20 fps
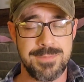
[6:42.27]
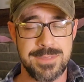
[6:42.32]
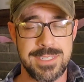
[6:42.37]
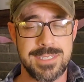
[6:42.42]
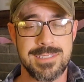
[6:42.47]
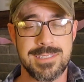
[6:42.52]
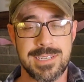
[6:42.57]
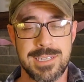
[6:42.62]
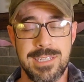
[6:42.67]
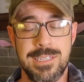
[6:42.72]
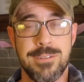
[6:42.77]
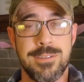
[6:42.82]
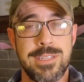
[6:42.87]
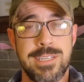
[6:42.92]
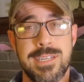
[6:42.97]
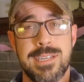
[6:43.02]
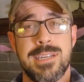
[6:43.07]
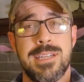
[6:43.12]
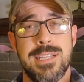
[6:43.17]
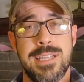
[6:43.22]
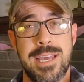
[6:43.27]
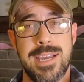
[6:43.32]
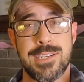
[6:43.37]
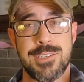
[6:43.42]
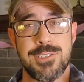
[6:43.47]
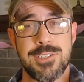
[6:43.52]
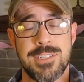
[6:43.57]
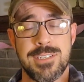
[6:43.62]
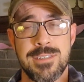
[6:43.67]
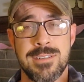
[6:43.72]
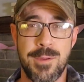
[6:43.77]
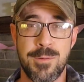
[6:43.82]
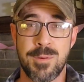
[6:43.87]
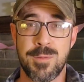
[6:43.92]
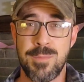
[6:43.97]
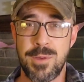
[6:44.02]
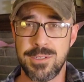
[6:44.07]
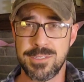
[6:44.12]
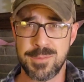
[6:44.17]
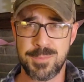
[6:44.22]
This is clearly a collection. There were
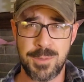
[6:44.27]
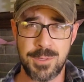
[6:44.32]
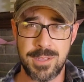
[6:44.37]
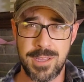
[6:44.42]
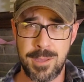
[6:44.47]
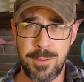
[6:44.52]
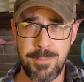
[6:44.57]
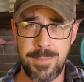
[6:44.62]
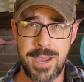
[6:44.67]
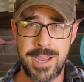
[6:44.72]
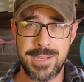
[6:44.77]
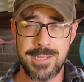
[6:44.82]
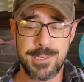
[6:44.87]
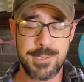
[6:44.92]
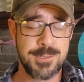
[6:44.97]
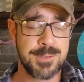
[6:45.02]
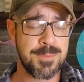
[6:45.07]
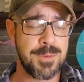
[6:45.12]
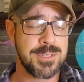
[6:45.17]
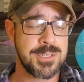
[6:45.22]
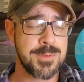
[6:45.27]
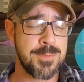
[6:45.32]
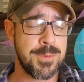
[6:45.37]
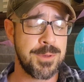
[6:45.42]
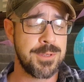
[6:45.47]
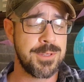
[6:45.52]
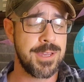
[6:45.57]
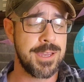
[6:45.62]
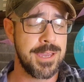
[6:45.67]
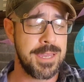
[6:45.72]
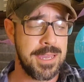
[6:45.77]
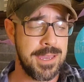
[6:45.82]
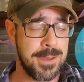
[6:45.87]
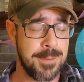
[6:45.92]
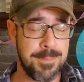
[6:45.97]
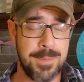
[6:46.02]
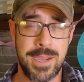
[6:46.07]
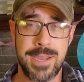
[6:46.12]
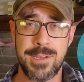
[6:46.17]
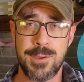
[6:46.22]
multiple albinos, multiple
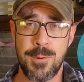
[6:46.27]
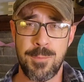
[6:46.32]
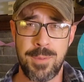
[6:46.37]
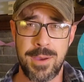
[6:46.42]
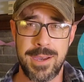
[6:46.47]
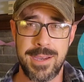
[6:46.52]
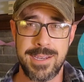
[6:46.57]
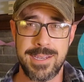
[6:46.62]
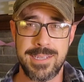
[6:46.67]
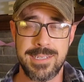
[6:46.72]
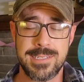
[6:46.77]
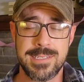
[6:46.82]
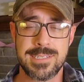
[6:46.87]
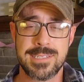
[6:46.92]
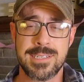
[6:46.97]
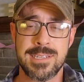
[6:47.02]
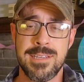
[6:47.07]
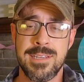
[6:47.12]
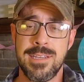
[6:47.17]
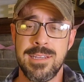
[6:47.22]
albino pieds.